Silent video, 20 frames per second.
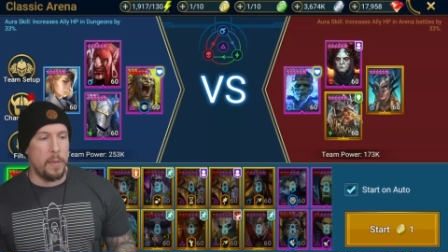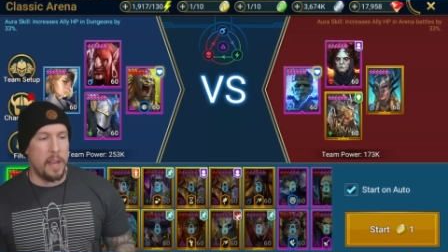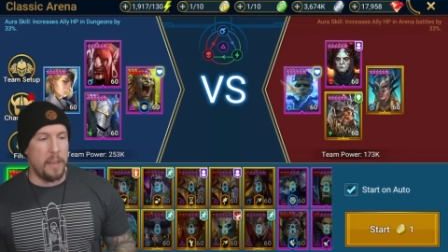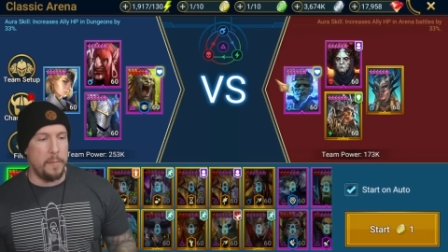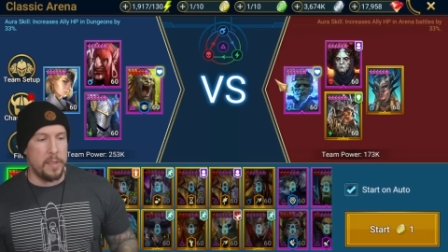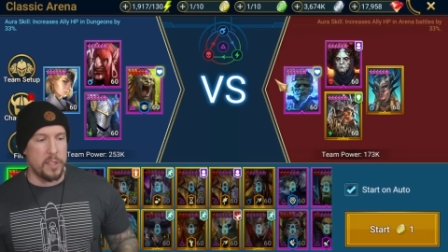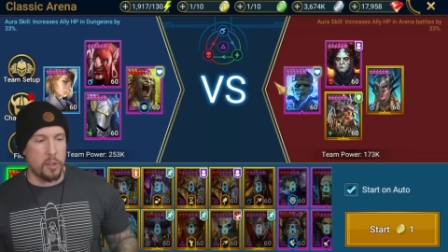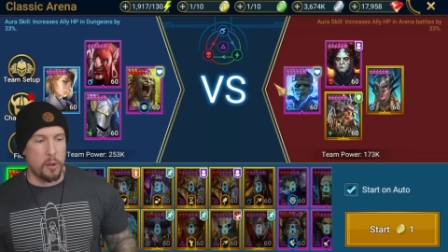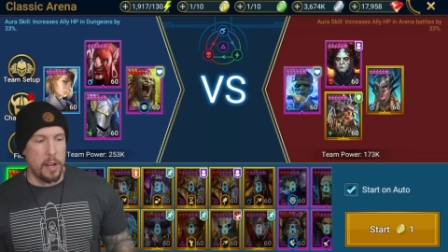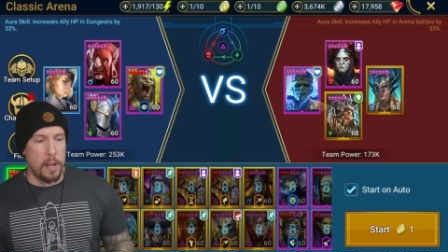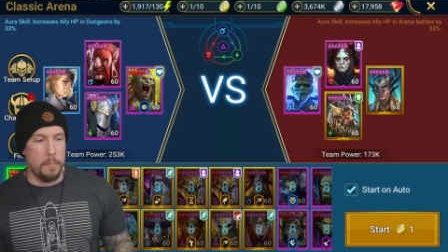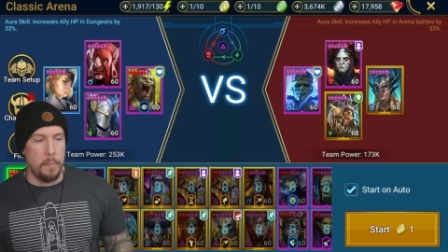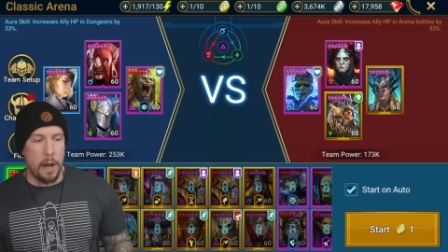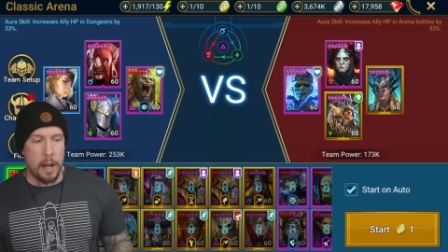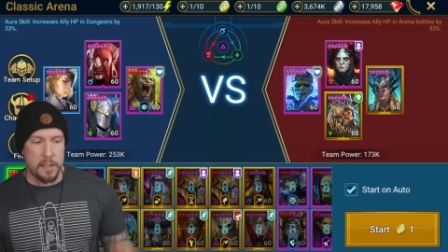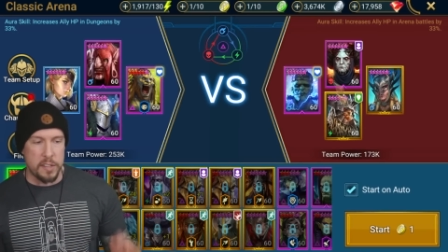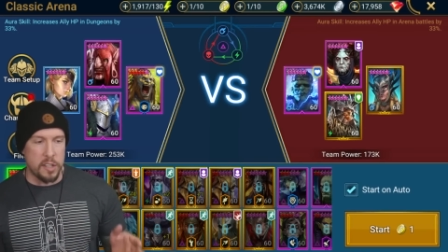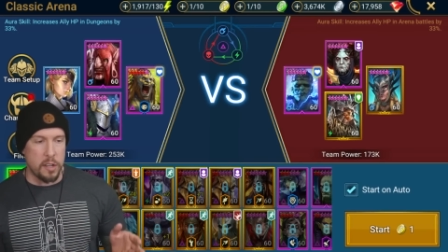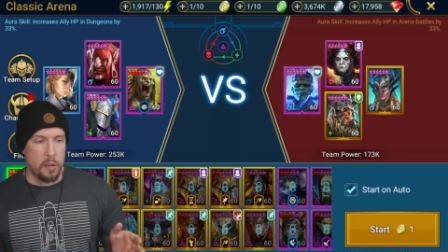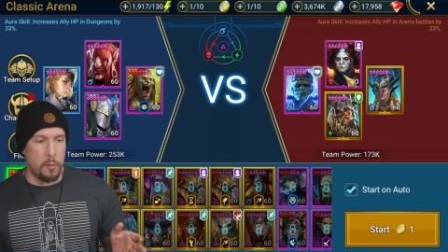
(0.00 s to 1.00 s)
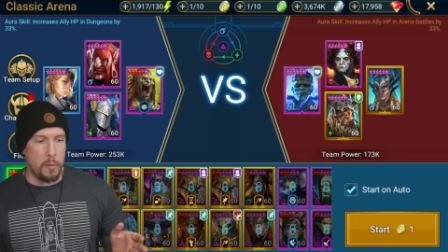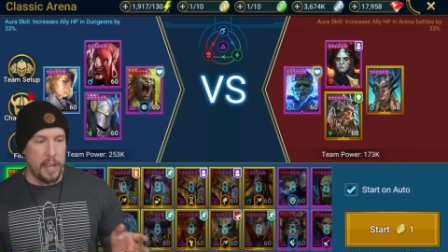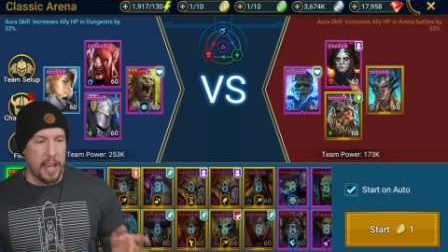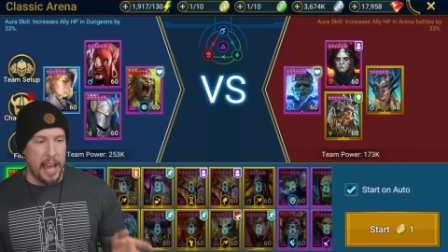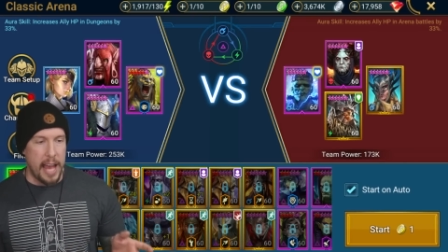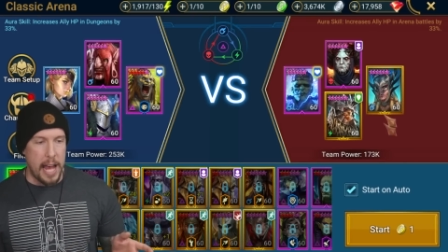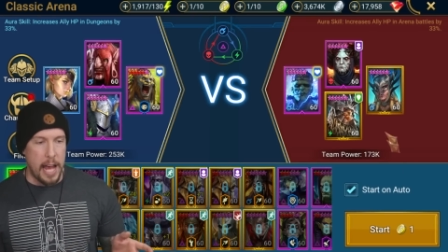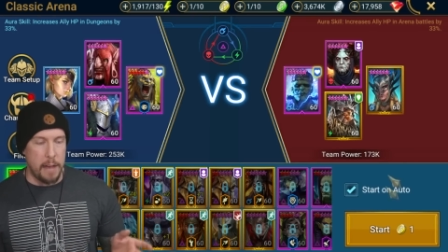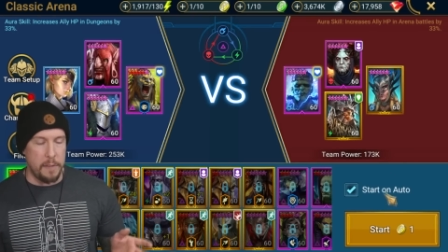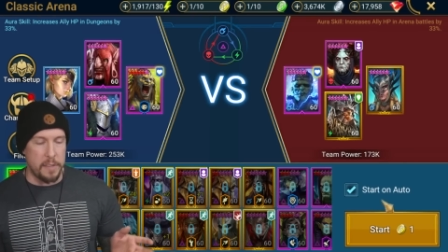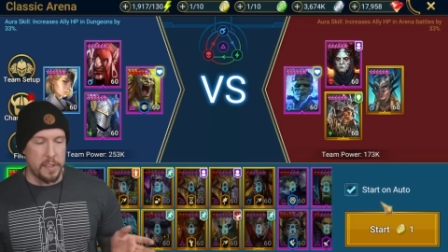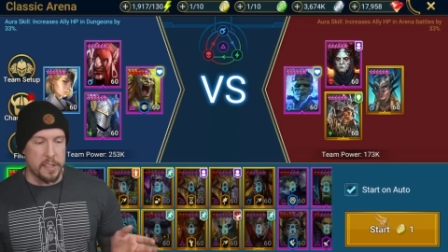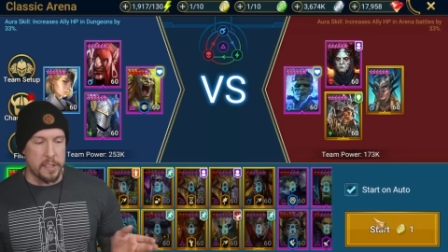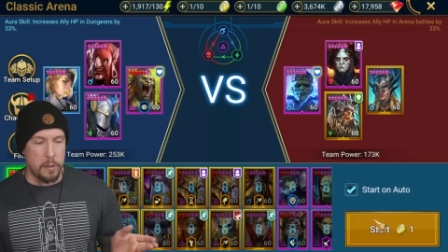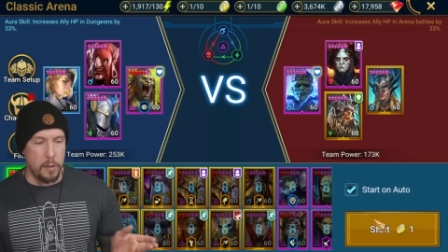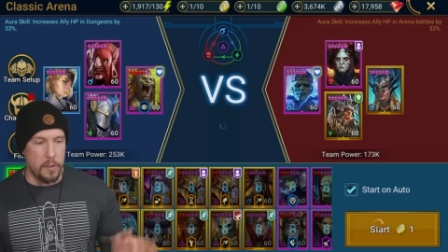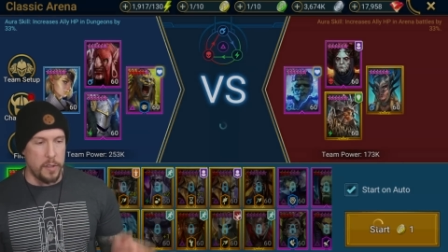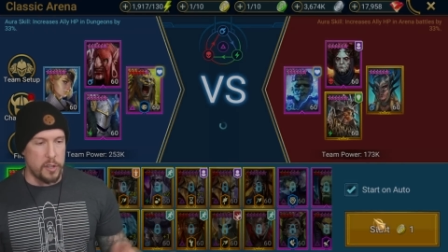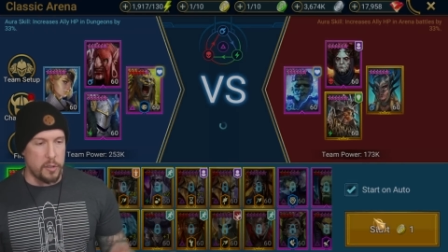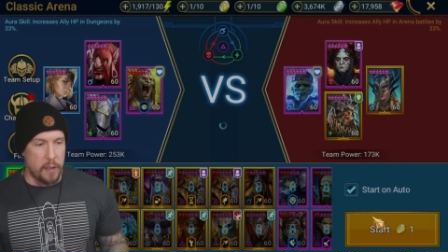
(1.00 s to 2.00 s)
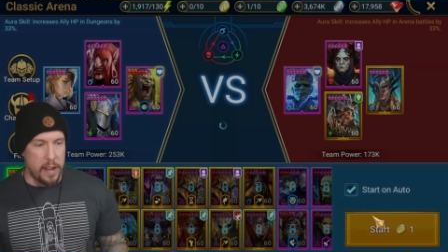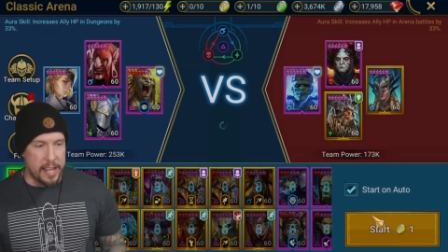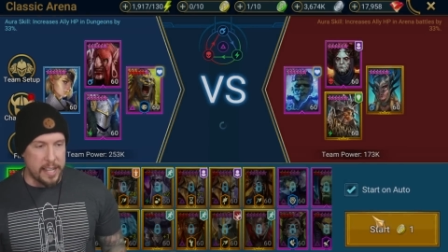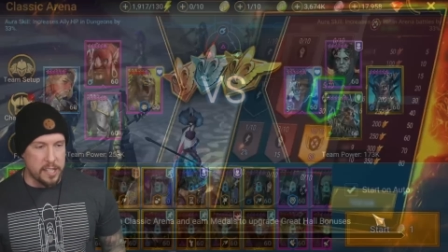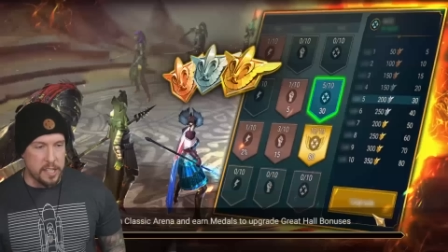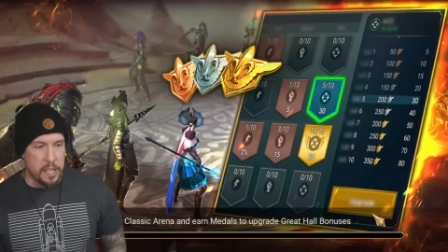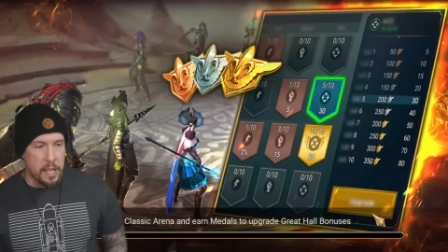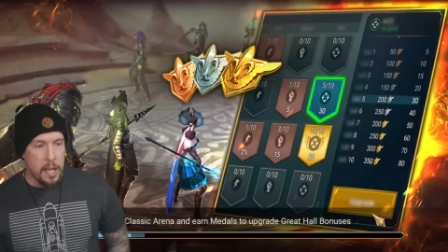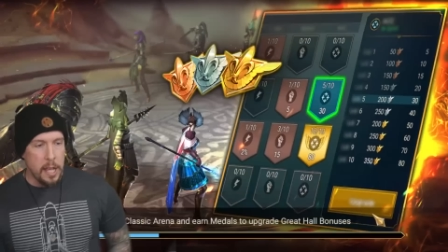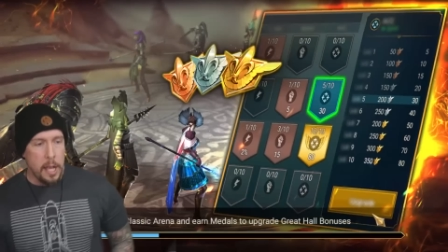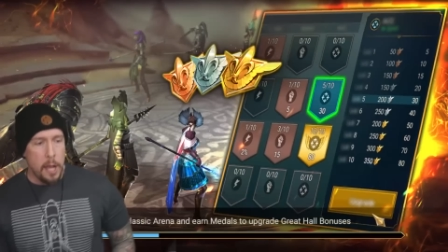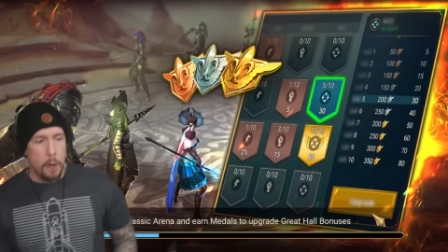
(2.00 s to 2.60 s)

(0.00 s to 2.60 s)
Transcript: We have Miscreated Monster, we have Syl the Drakes,